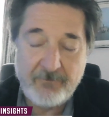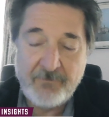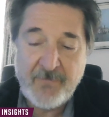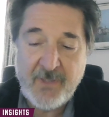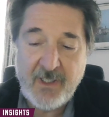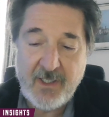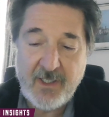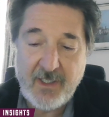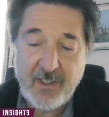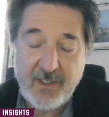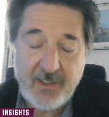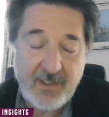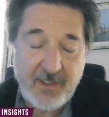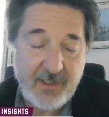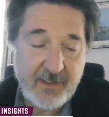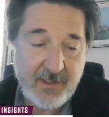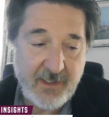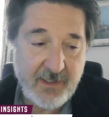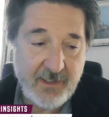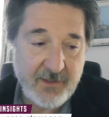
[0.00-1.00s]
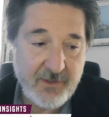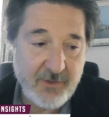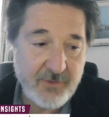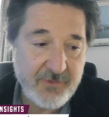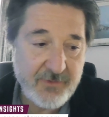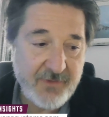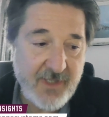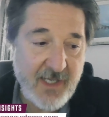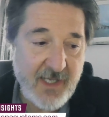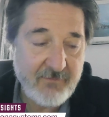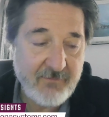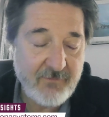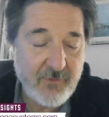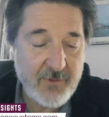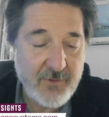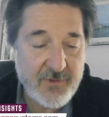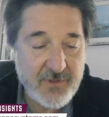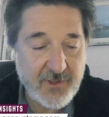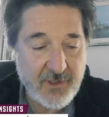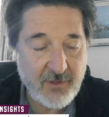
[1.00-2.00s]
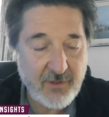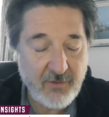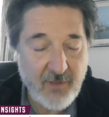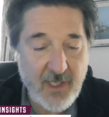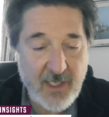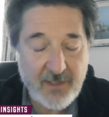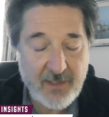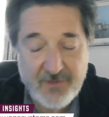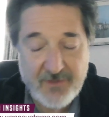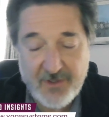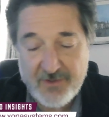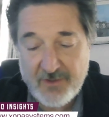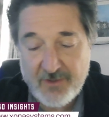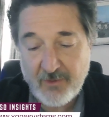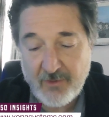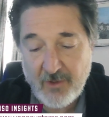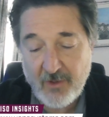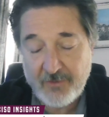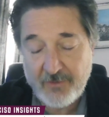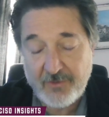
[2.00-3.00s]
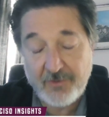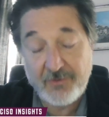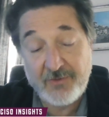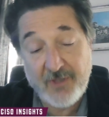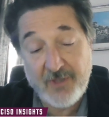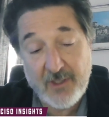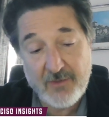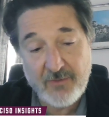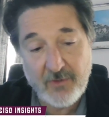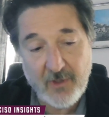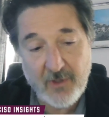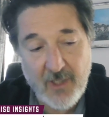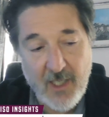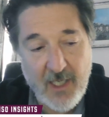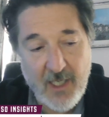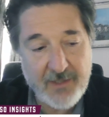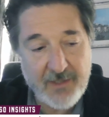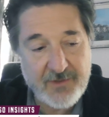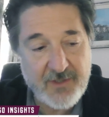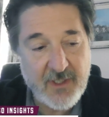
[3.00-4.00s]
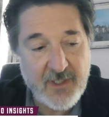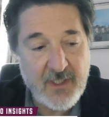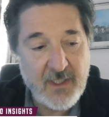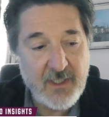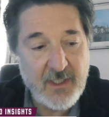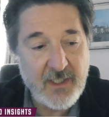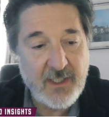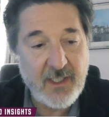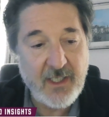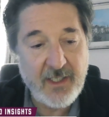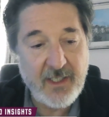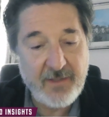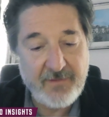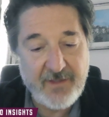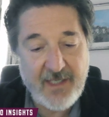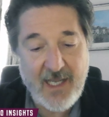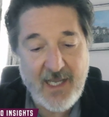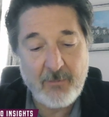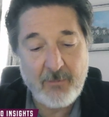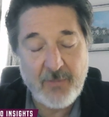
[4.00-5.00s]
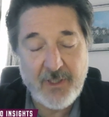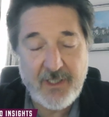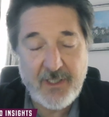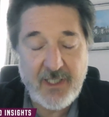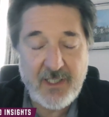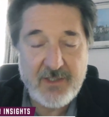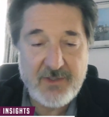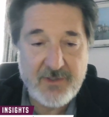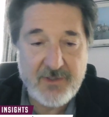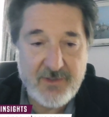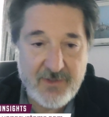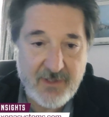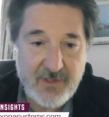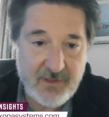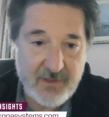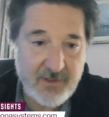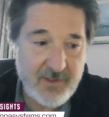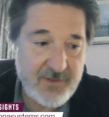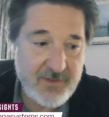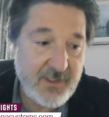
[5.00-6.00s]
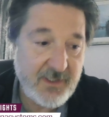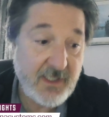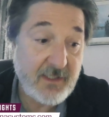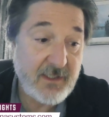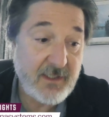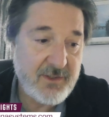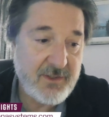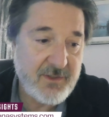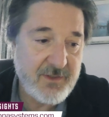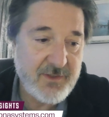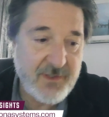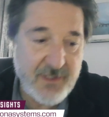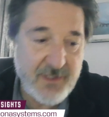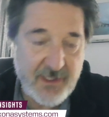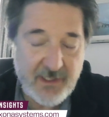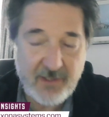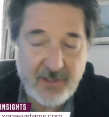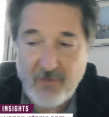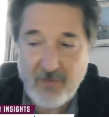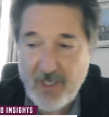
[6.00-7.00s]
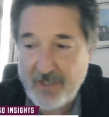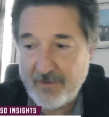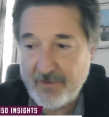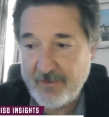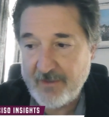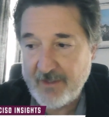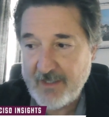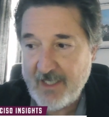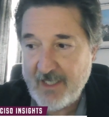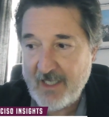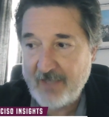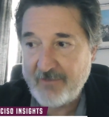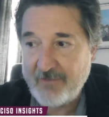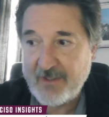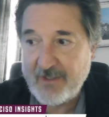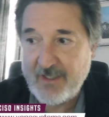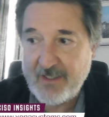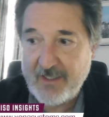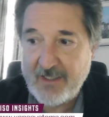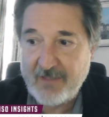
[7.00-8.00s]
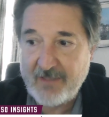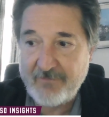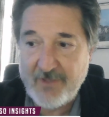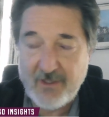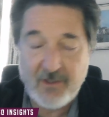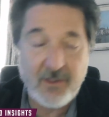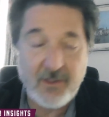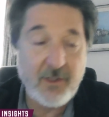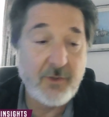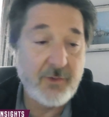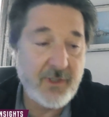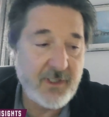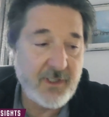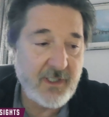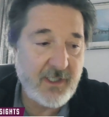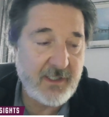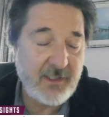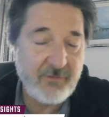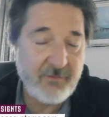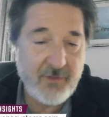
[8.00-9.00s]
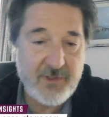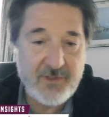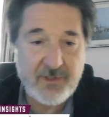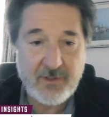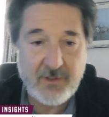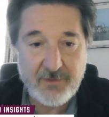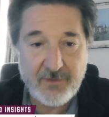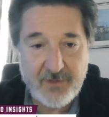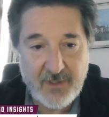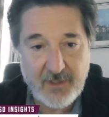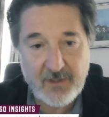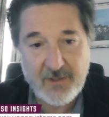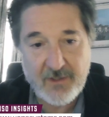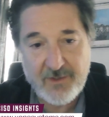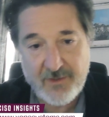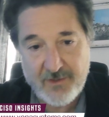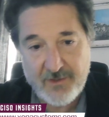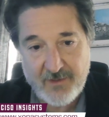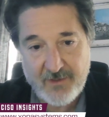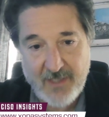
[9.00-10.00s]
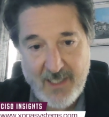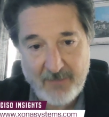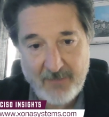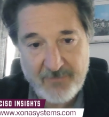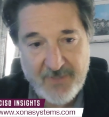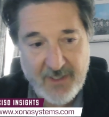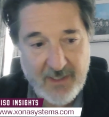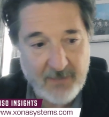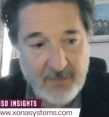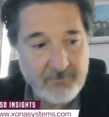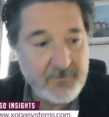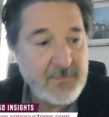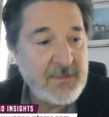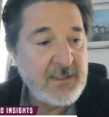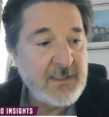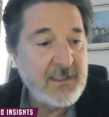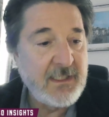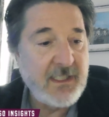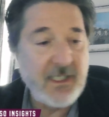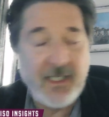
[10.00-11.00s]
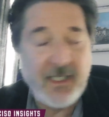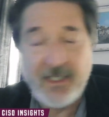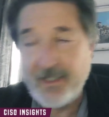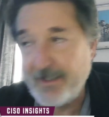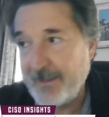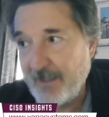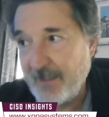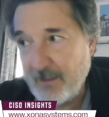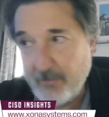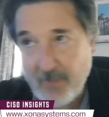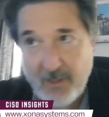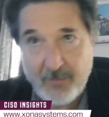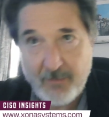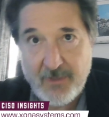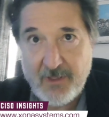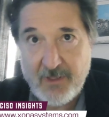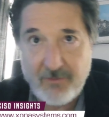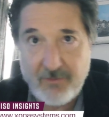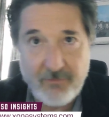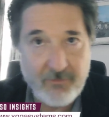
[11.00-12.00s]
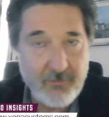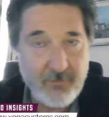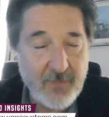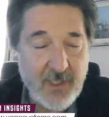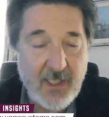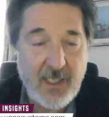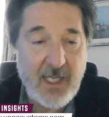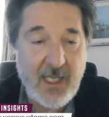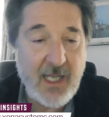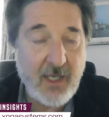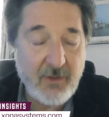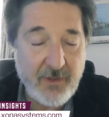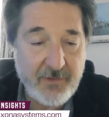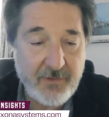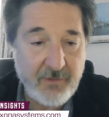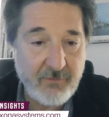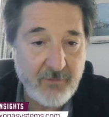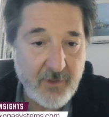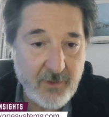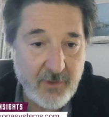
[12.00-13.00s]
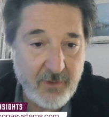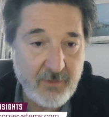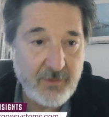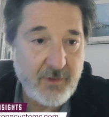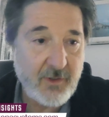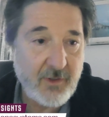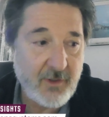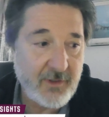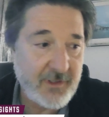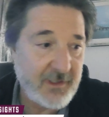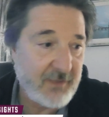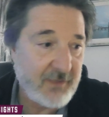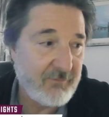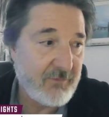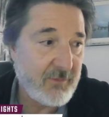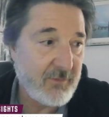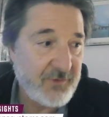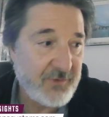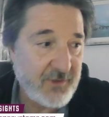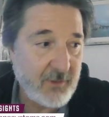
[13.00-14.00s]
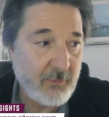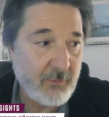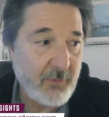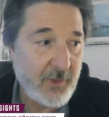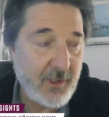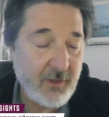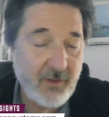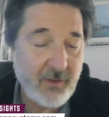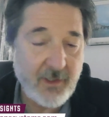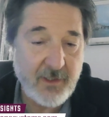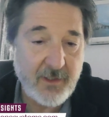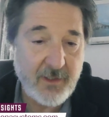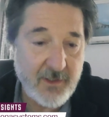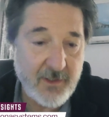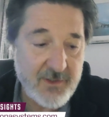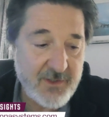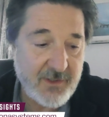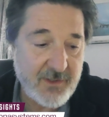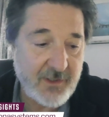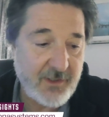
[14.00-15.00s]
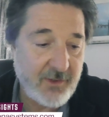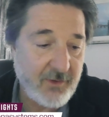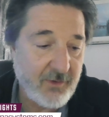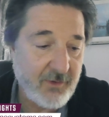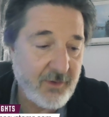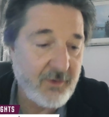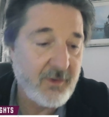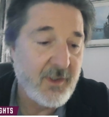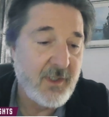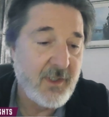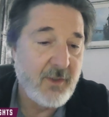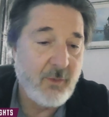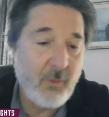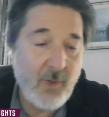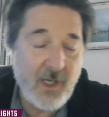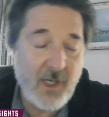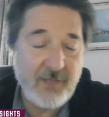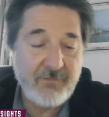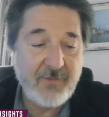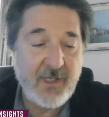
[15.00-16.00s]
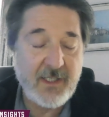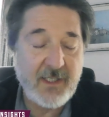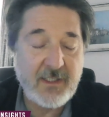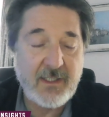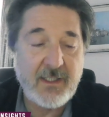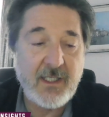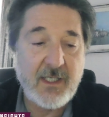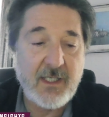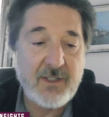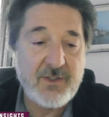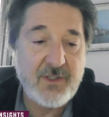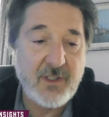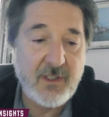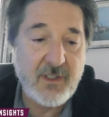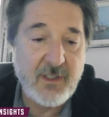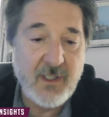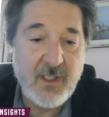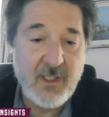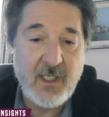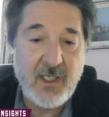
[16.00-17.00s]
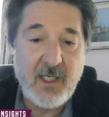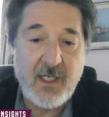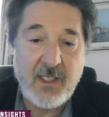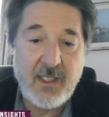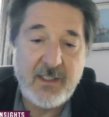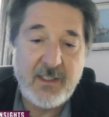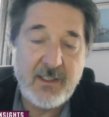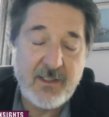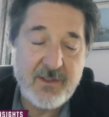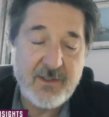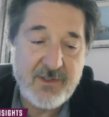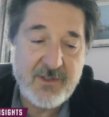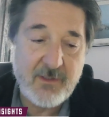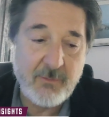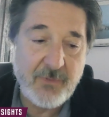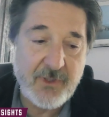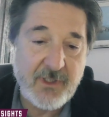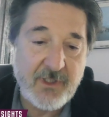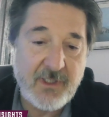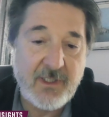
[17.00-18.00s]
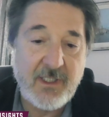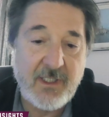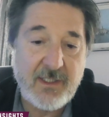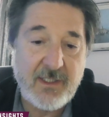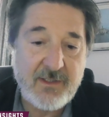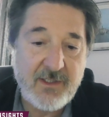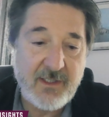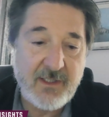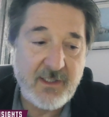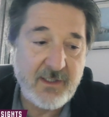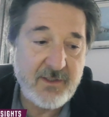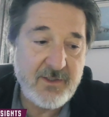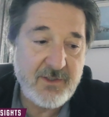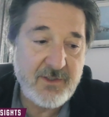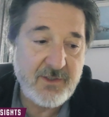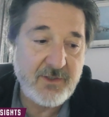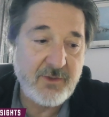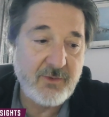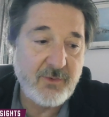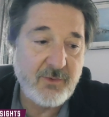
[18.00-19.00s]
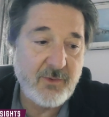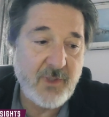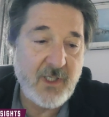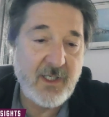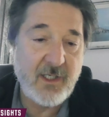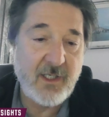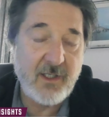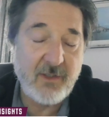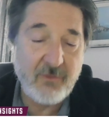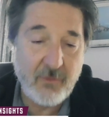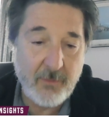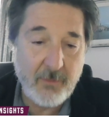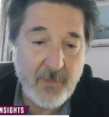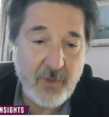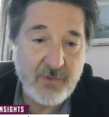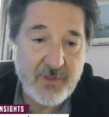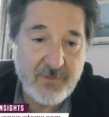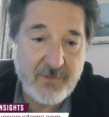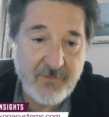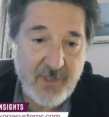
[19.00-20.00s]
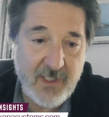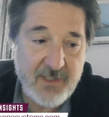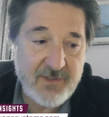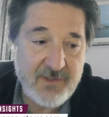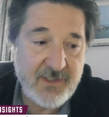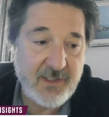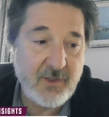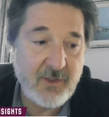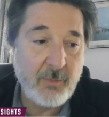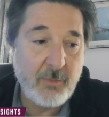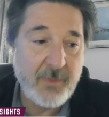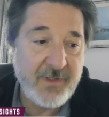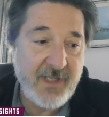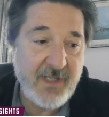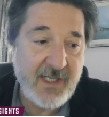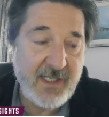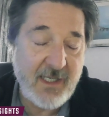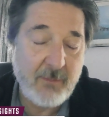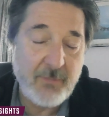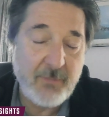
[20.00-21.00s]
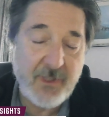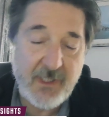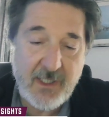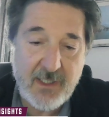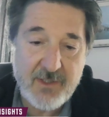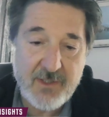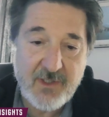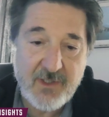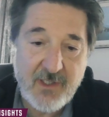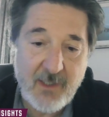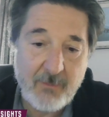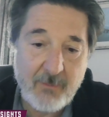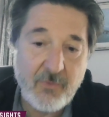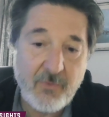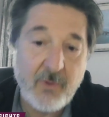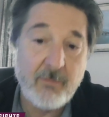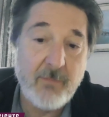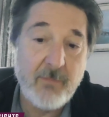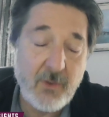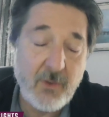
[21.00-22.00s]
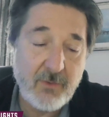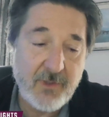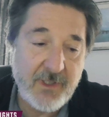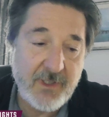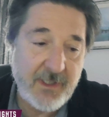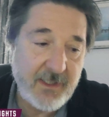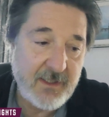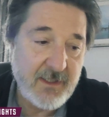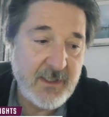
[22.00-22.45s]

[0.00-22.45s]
and use that for secure access. You can also centralize the applications that these technicians need, rather than having to have it loaded on every single technician's laptop. And he may be out on the road calling in from somewhere on an unsecure Wi-Fi connection. He can simply connect into a remote device and open that application up remotely.